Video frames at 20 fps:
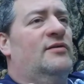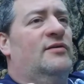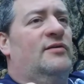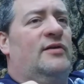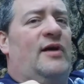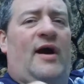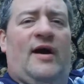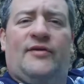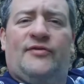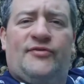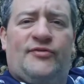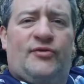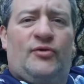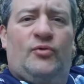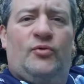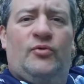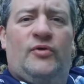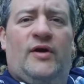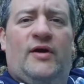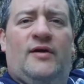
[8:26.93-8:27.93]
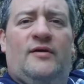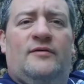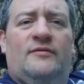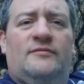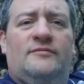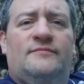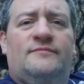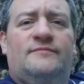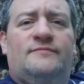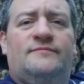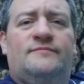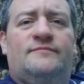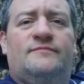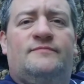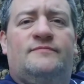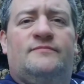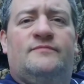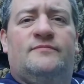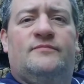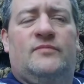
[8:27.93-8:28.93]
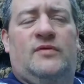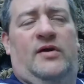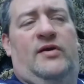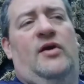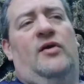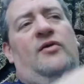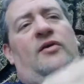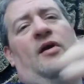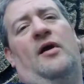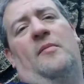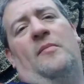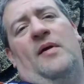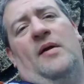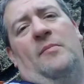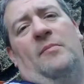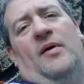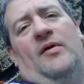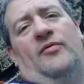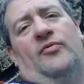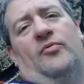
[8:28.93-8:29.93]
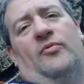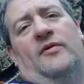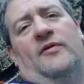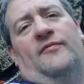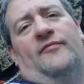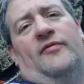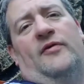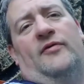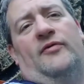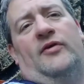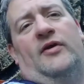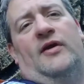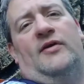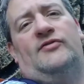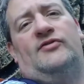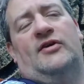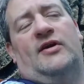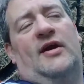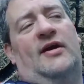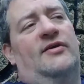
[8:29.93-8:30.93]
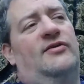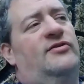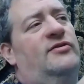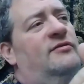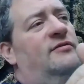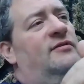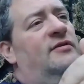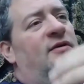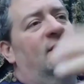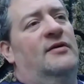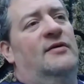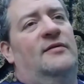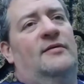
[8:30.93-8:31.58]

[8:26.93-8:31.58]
You're out of school now. I know y'all may both want to further your education.